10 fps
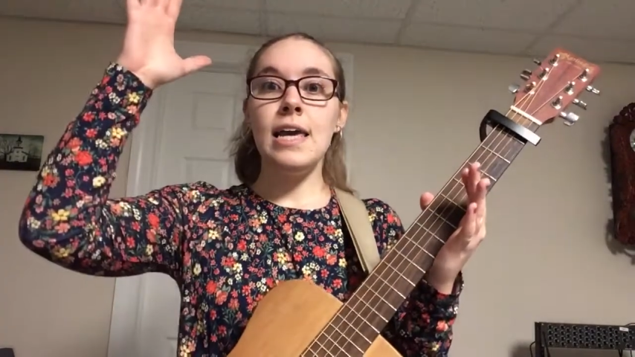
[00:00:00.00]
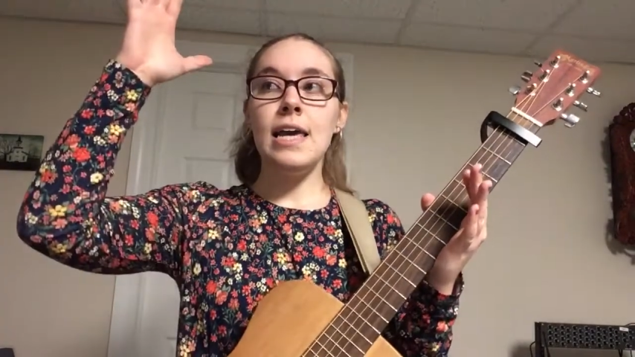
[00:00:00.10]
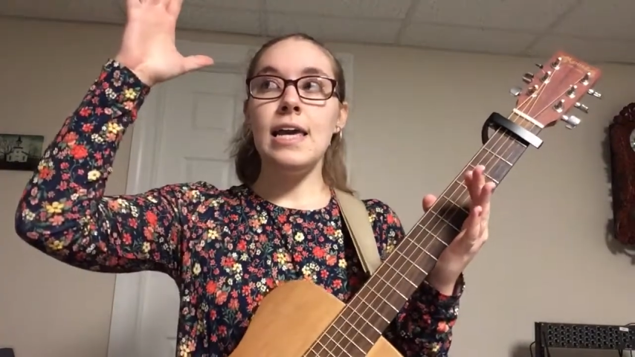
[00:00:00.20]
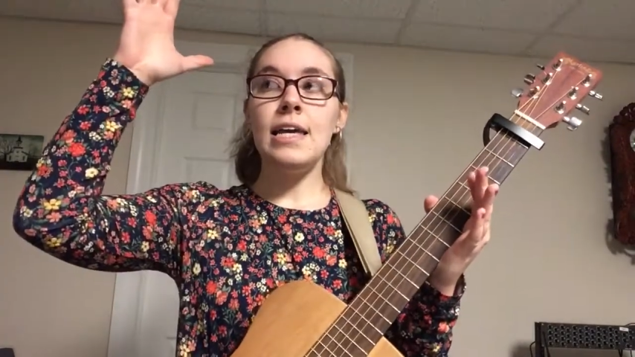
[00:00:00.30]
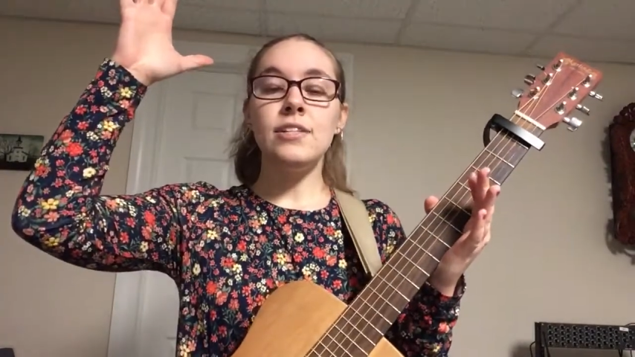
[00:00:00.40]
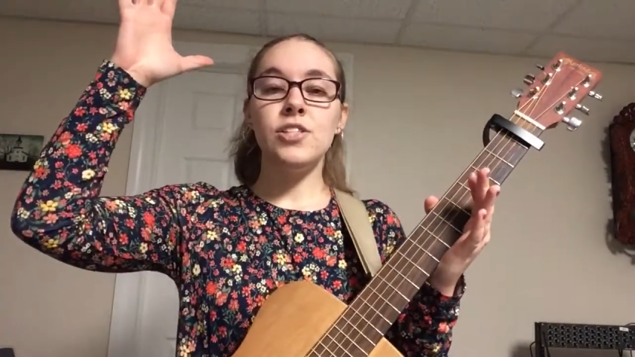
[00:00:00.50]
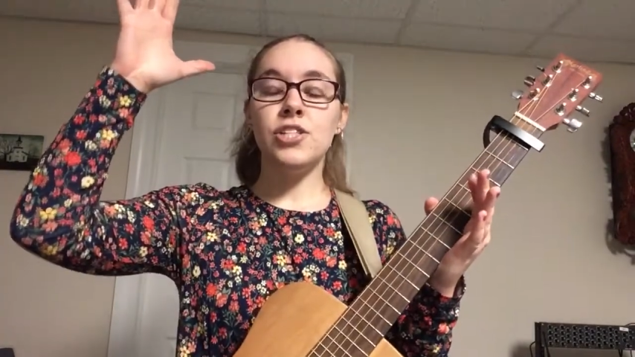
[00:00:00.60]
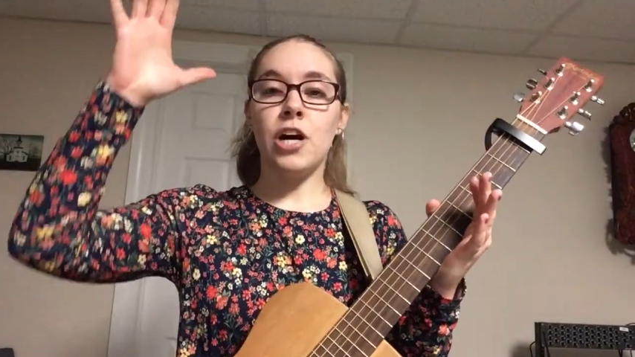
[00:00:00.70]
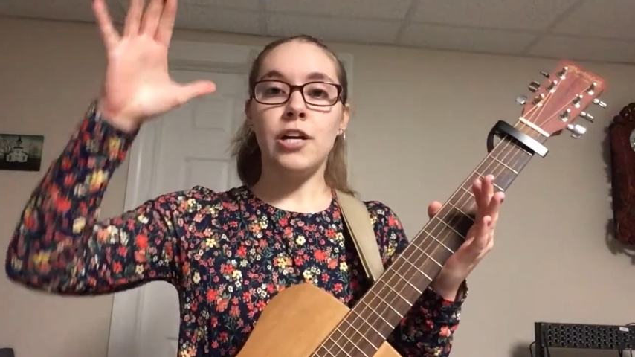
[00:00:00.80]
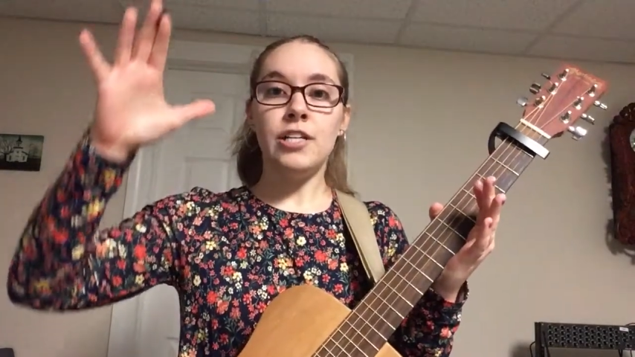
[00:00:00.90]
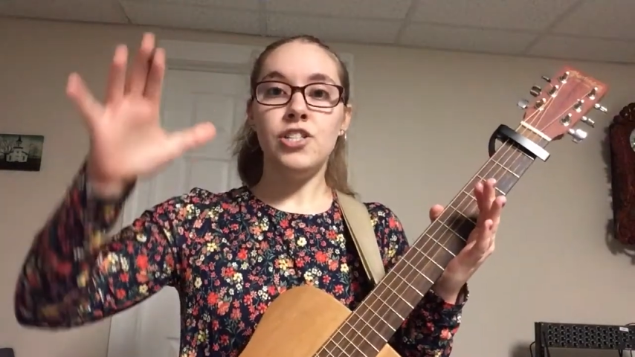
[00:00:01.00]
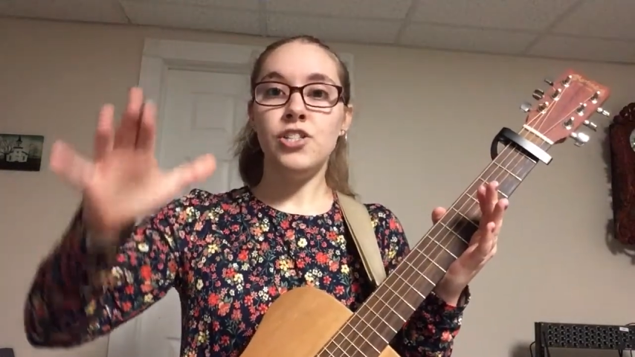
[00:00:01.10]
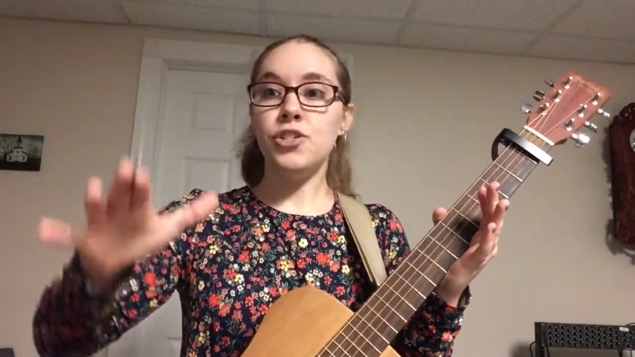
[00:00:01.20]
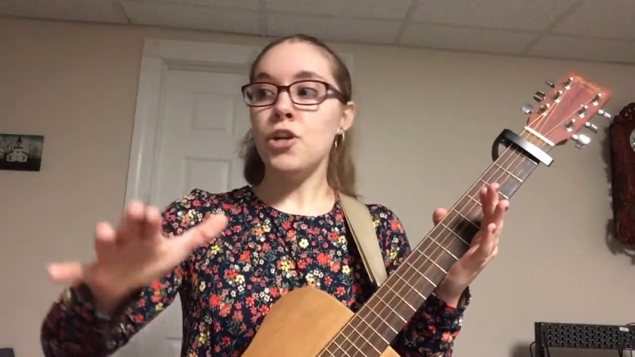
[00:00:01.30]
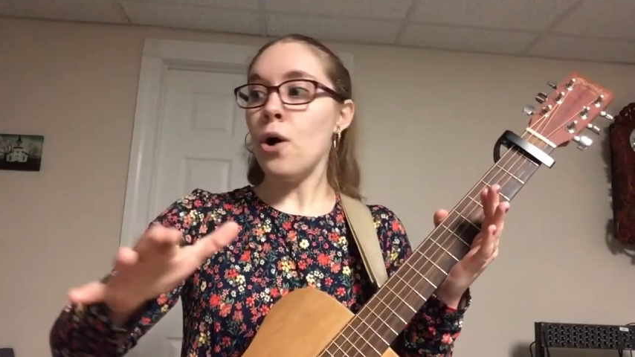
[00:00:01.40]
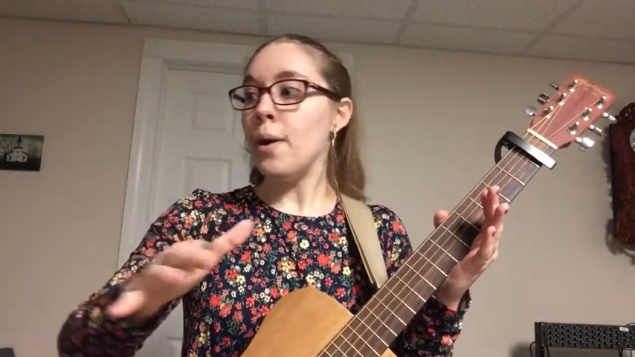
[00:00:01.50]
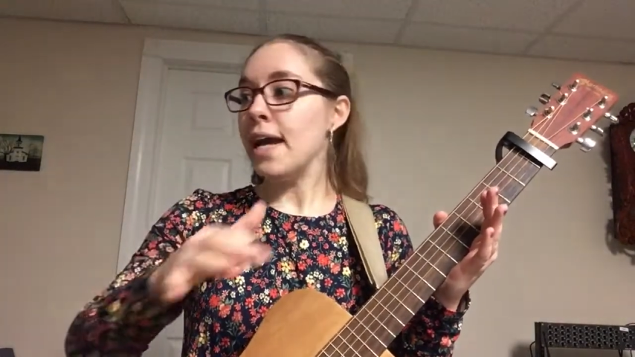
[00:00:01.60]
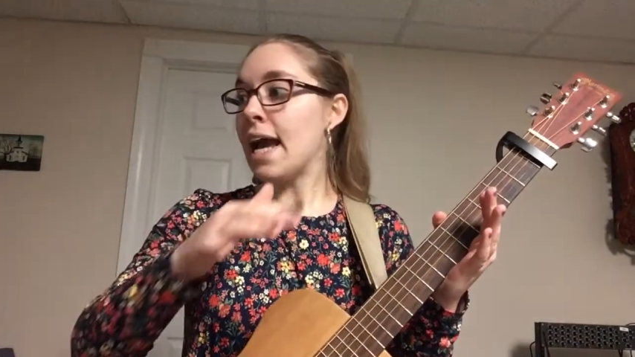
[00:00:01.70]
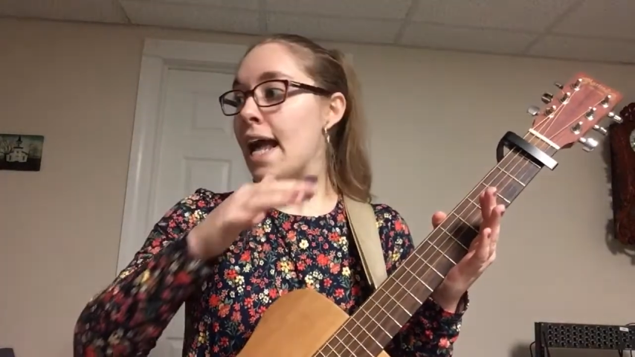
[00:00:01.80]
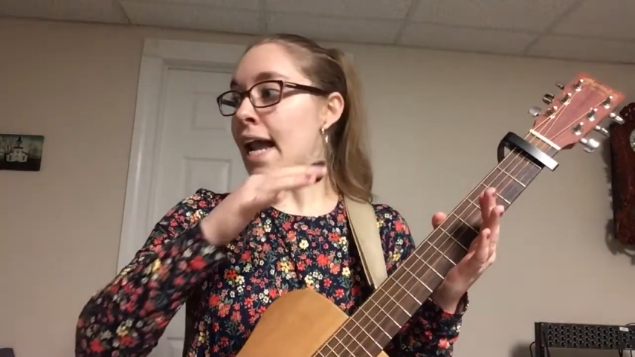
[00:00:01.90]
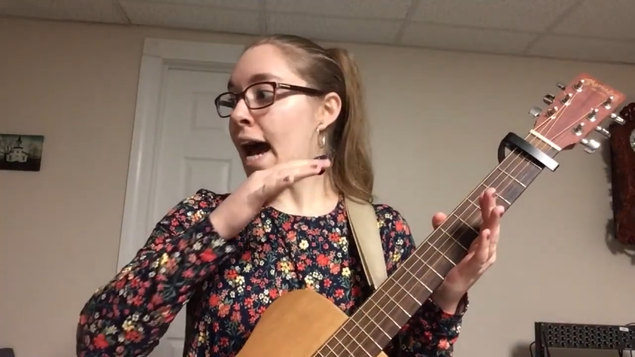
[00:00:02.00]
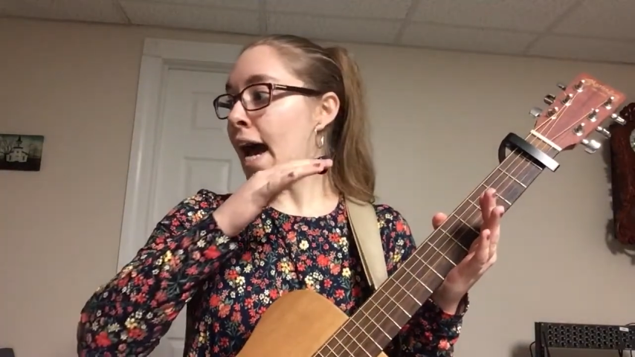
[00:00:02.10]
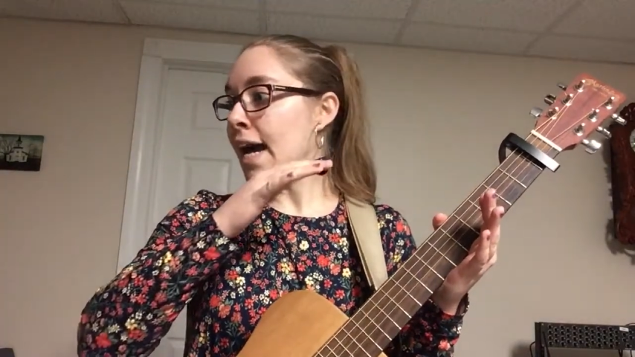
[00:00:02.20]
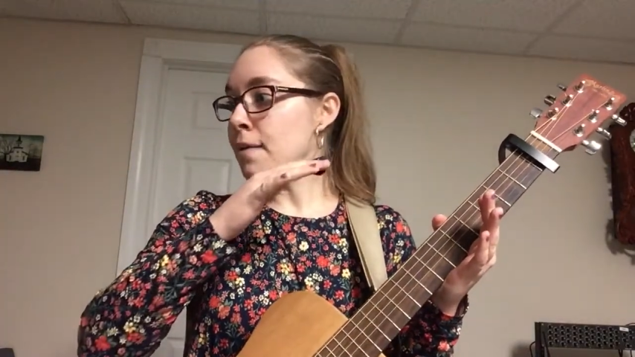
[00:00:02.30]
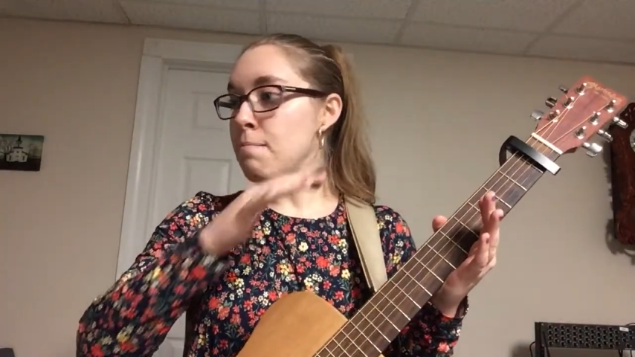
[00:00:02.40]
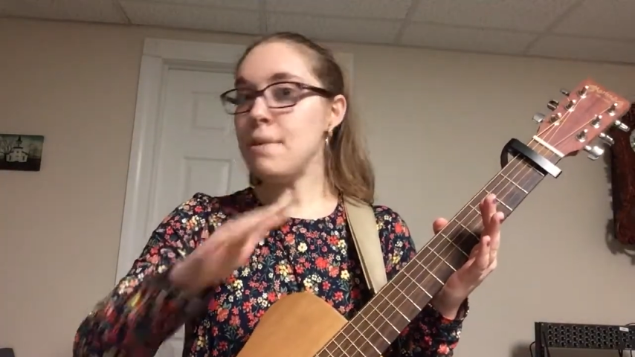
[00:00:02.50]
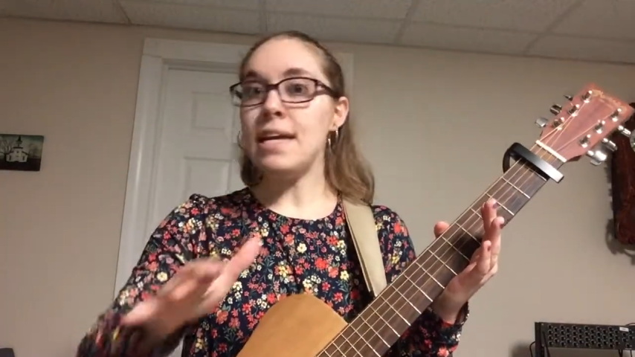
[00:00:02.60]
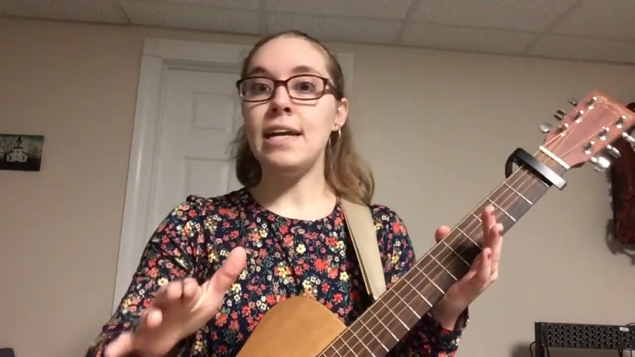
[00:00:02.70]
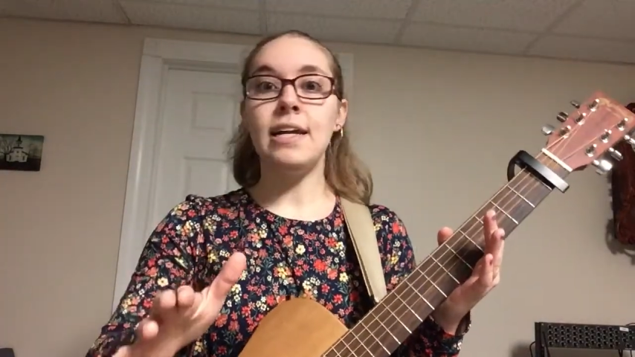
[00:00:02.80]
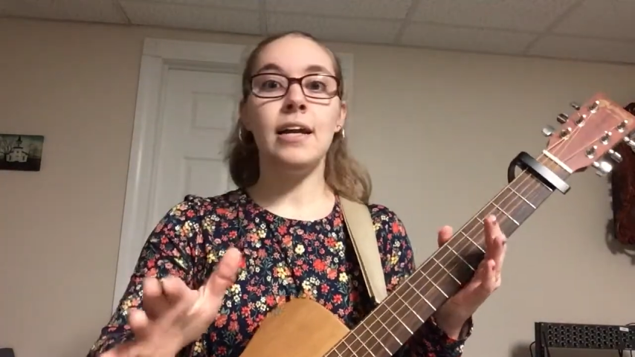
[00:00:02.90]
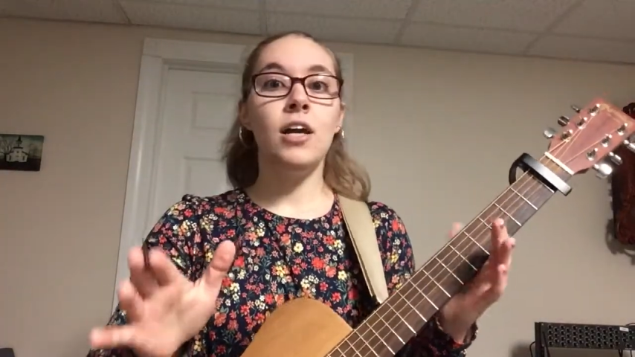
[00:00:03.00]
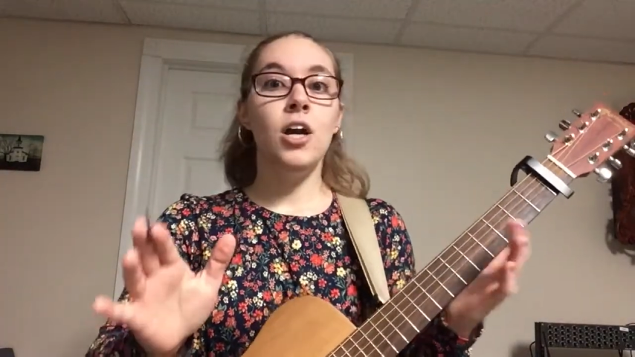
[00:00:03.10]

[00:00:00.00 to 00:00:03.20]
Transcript: it started snowing, and I mean